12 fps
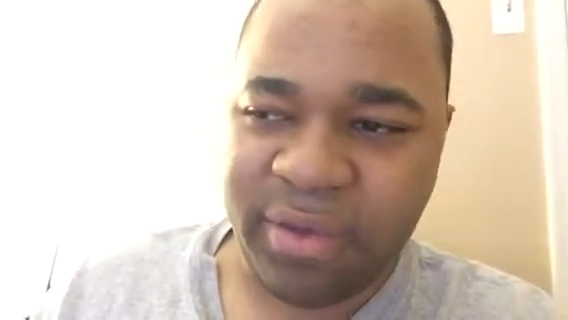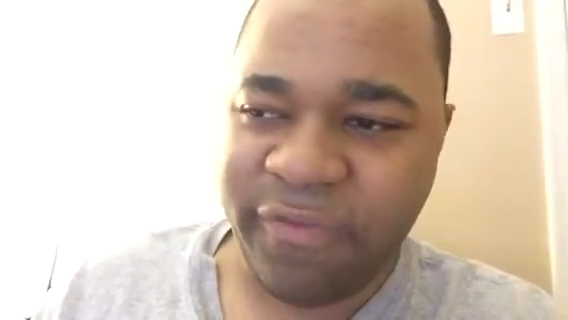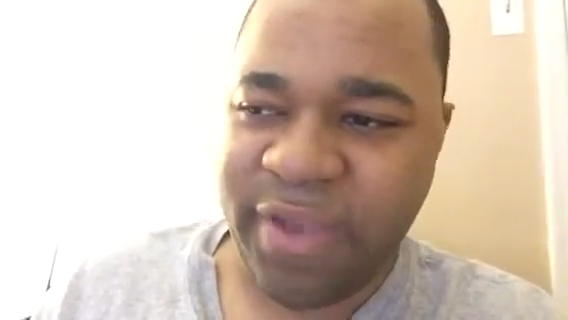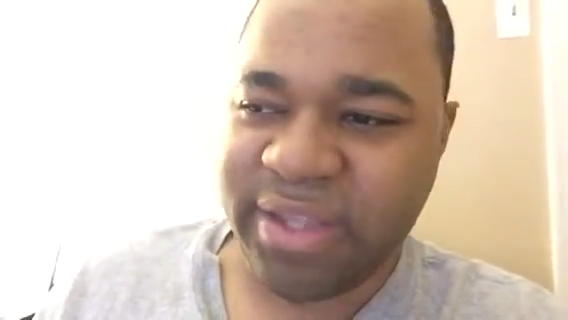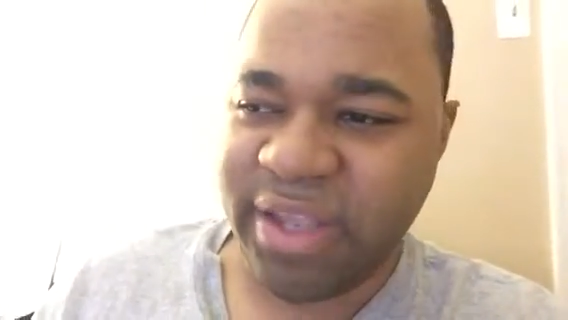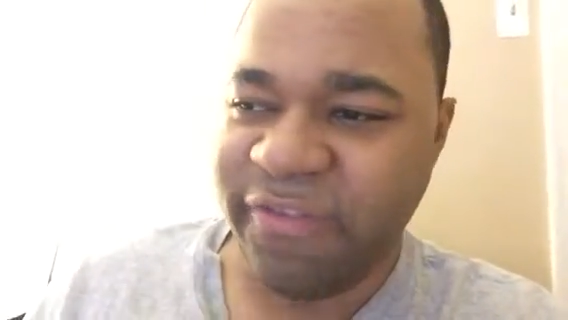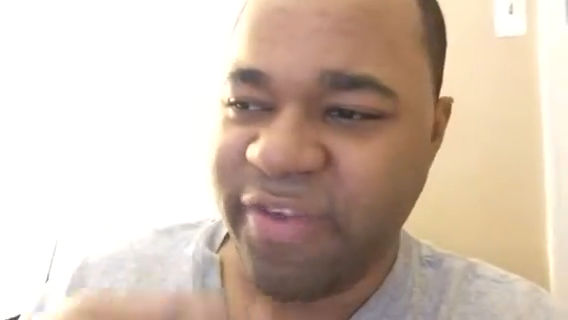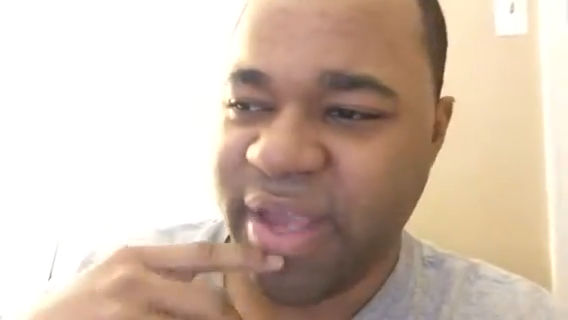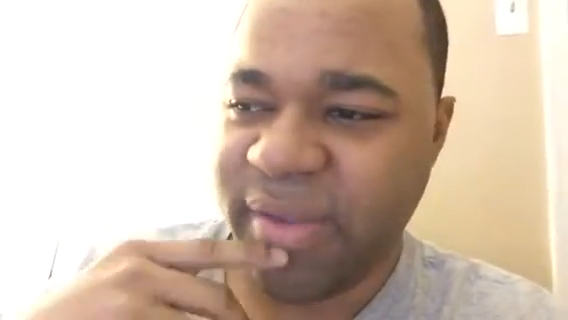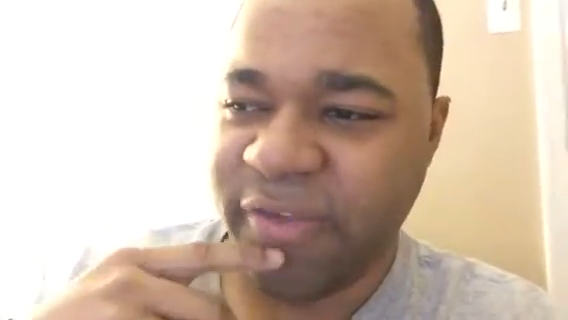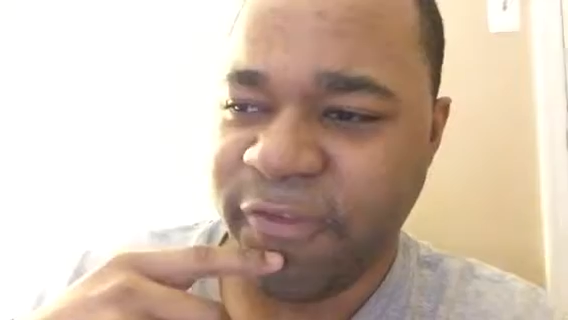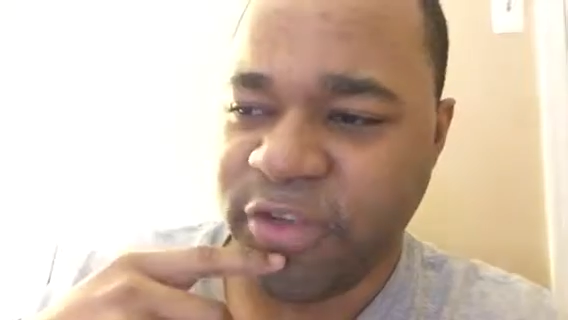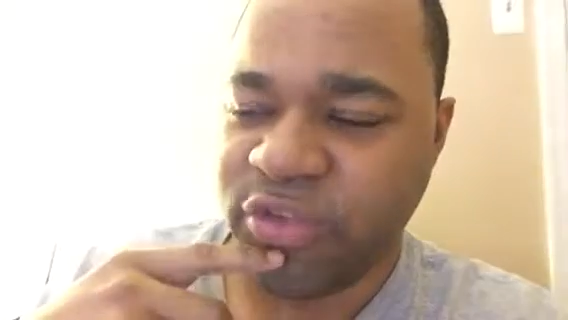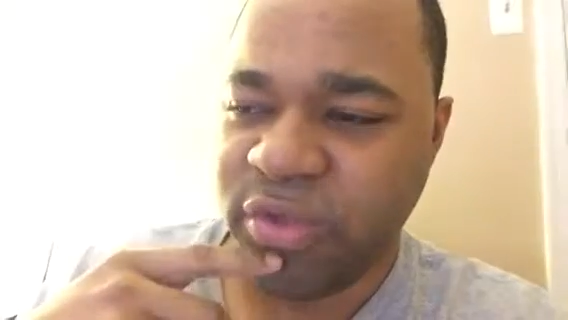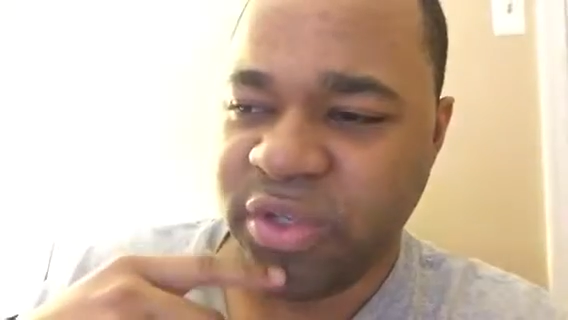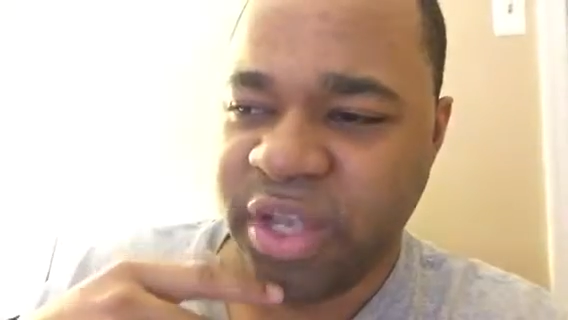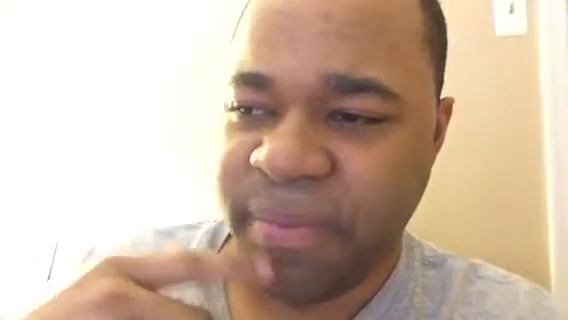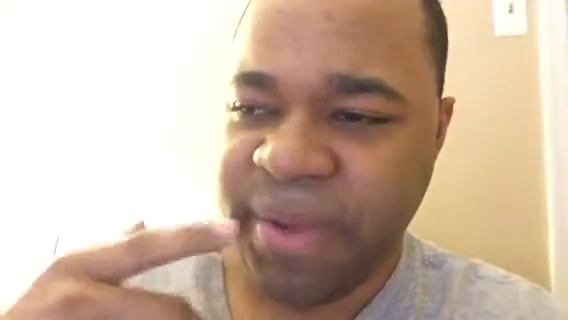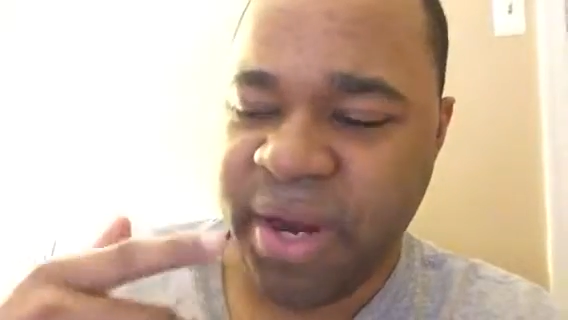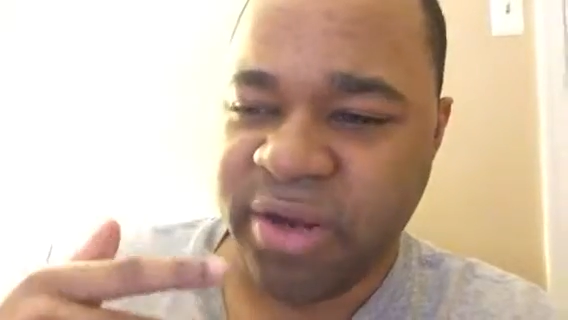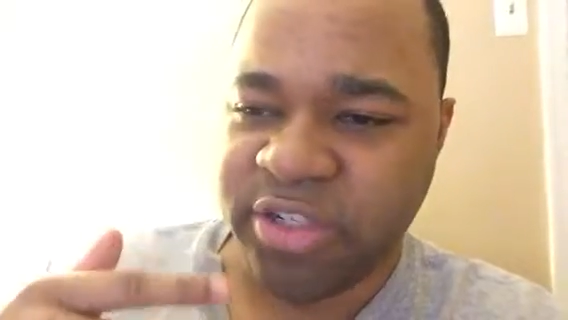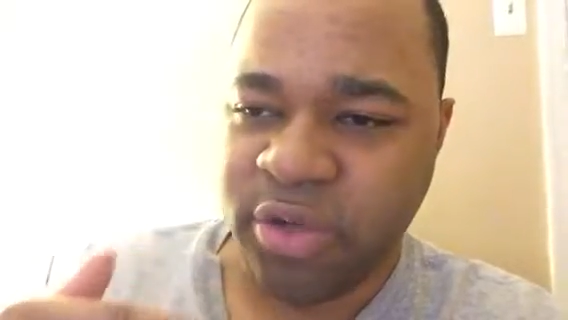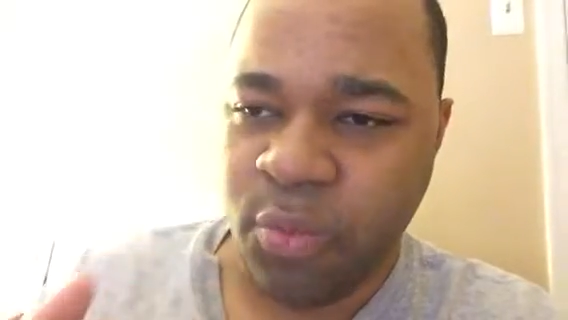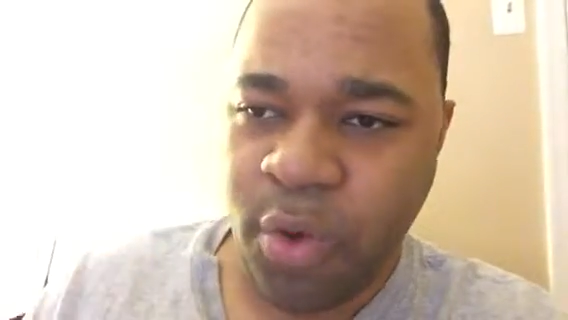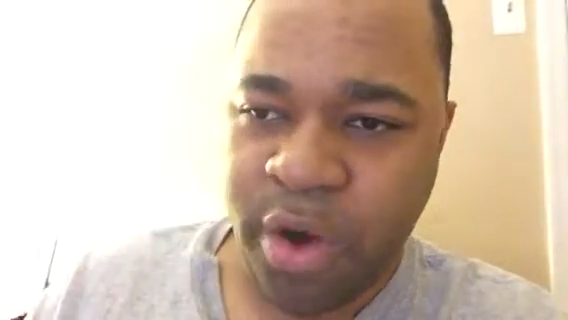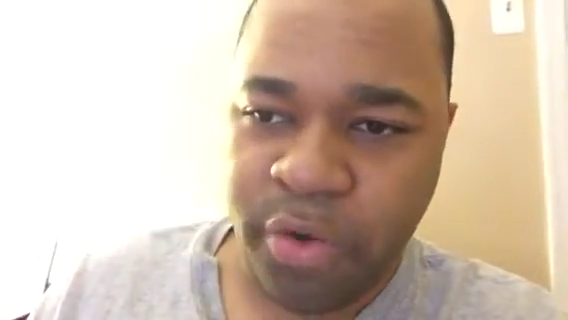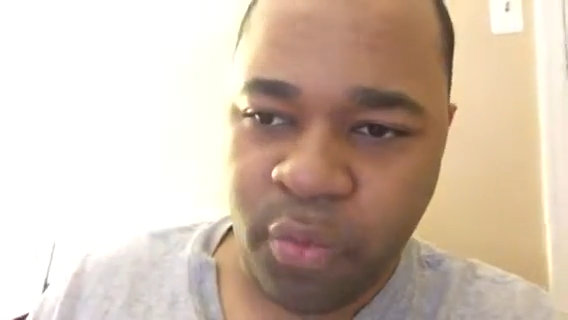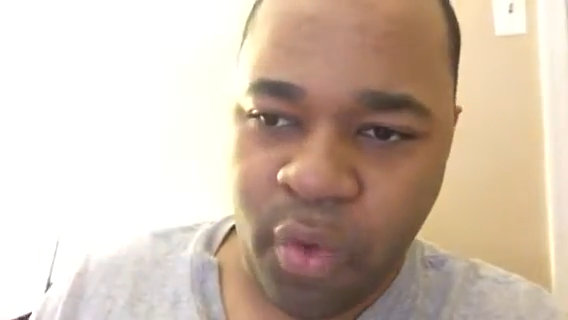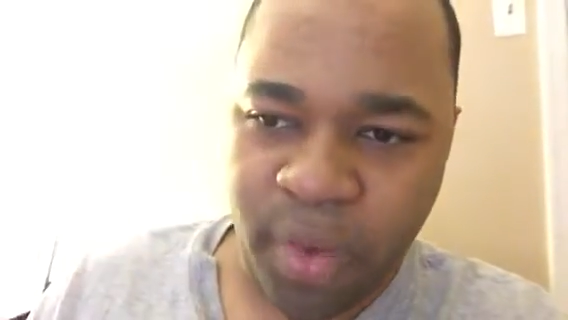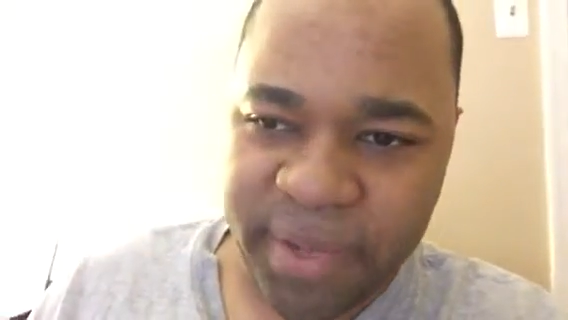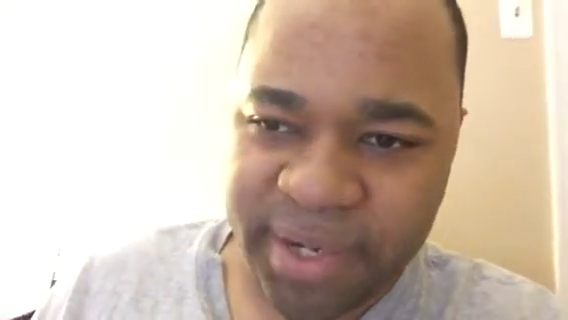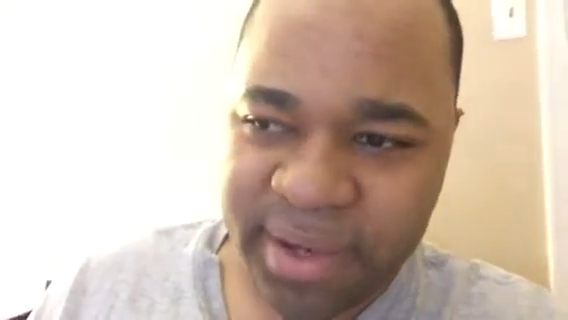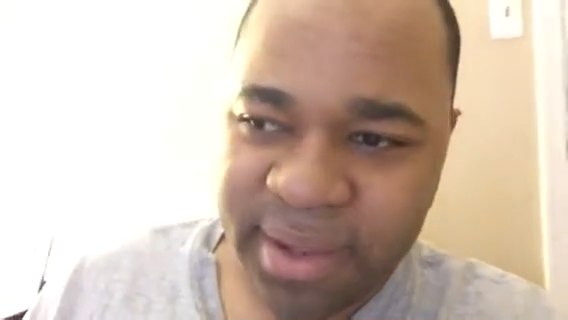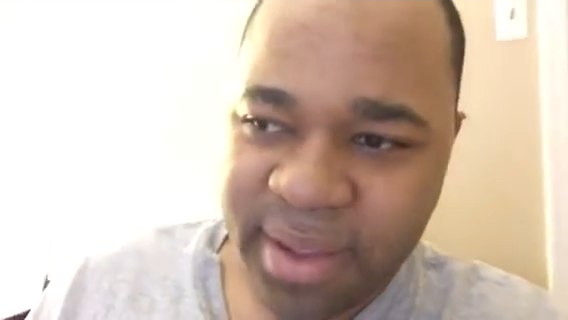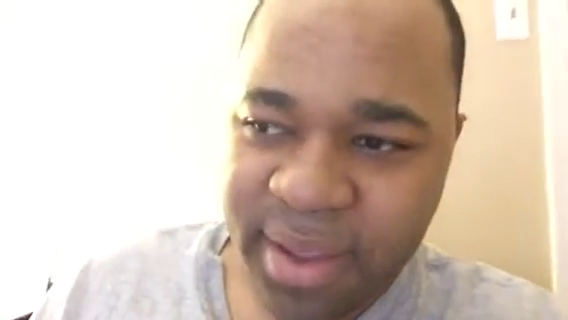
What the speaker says: In fact, I think I'm the first one to compare it to Wonder Woman.